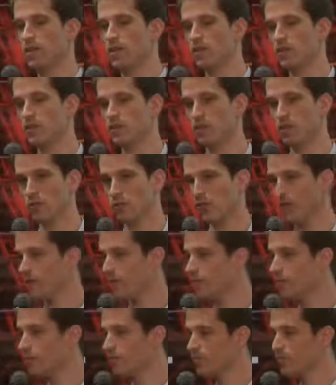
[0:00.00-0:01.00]
mentioned
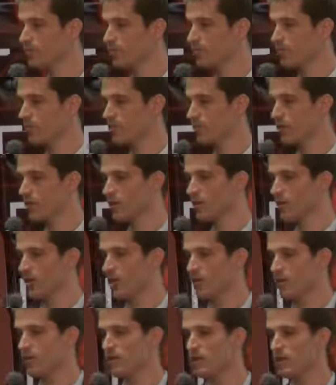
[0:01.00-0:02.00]
earlier.
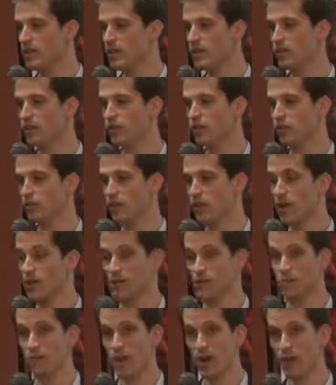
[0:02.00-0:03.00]
The need for
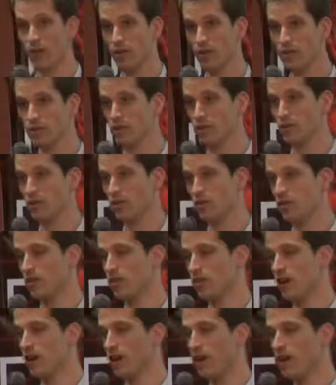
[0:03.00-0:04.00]
transparent,
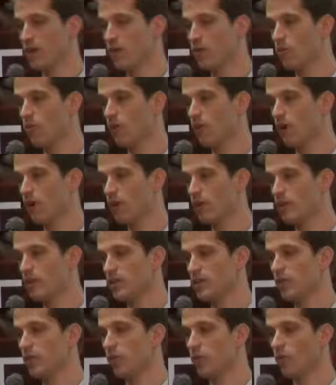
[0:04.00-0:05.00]

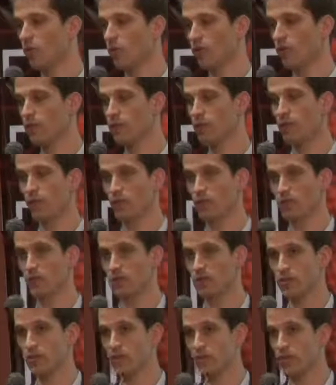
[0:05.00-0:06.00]
high-quality
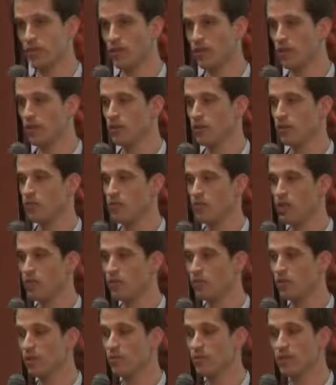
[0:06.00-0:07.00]
workforce to
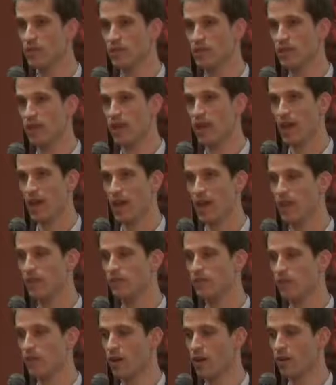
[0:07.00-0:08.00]
implement and
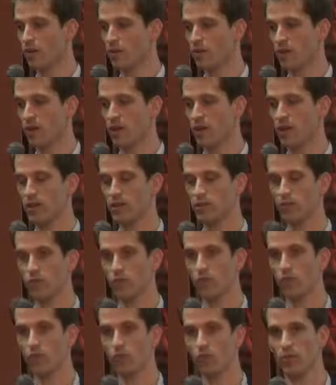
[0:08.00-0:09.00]
verify the
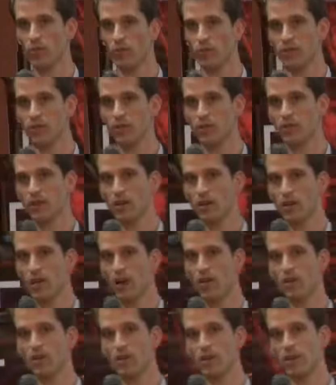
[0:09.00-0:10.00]
performance
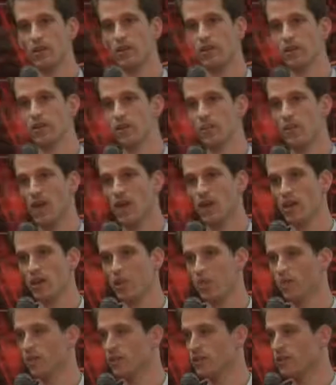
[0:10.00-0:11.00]
of an energy
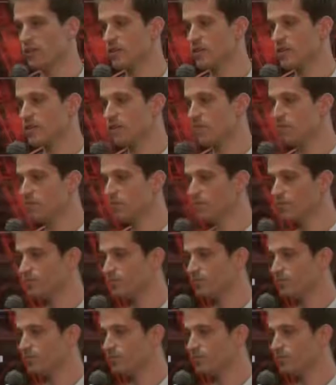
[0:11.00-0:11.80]
management system,